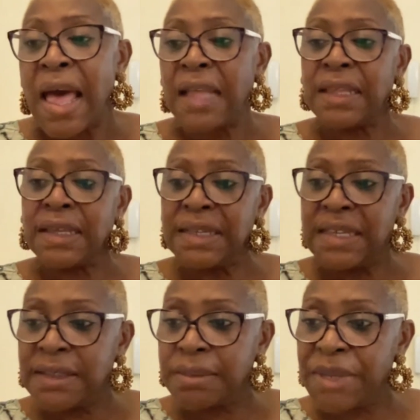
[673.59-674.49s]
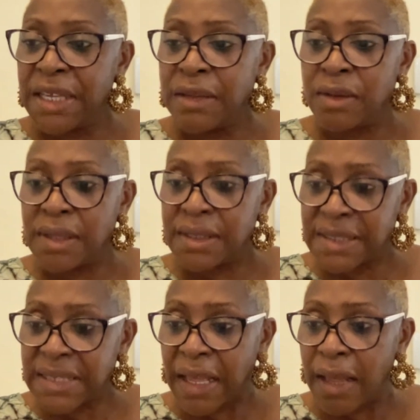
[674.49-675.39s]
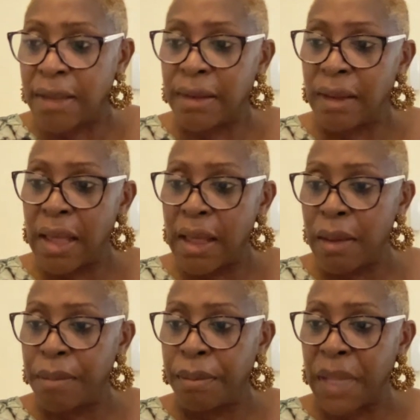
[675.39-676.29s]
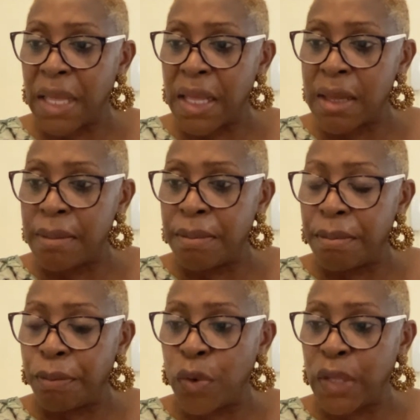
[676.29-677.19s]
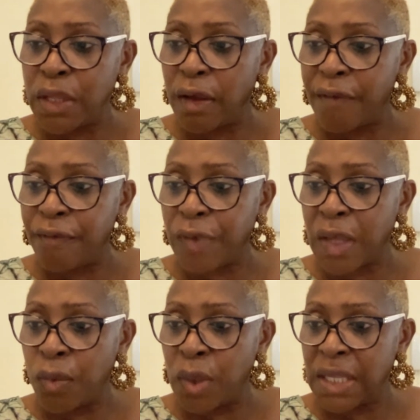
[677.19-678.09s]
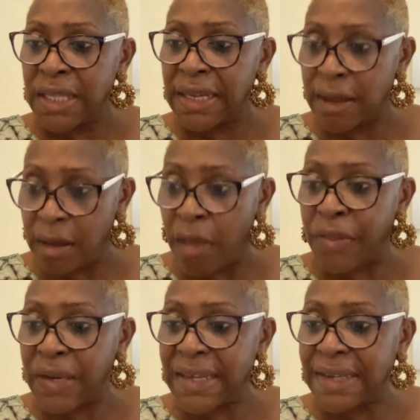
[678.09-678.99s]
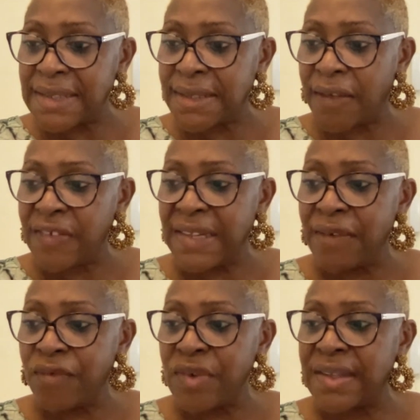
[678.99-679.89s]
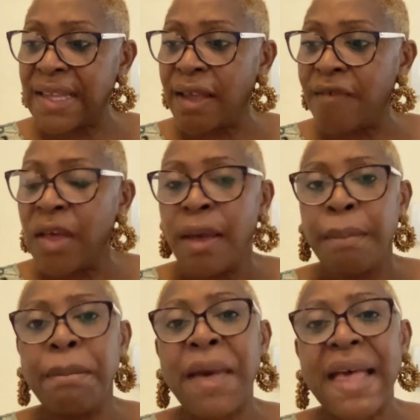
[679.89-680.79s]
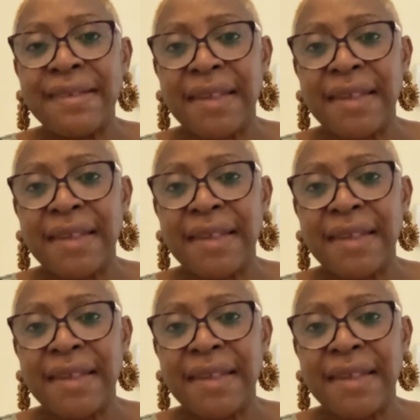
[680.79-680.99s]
And it leads me into the second point of one of the other legacies of slavery, is that of mass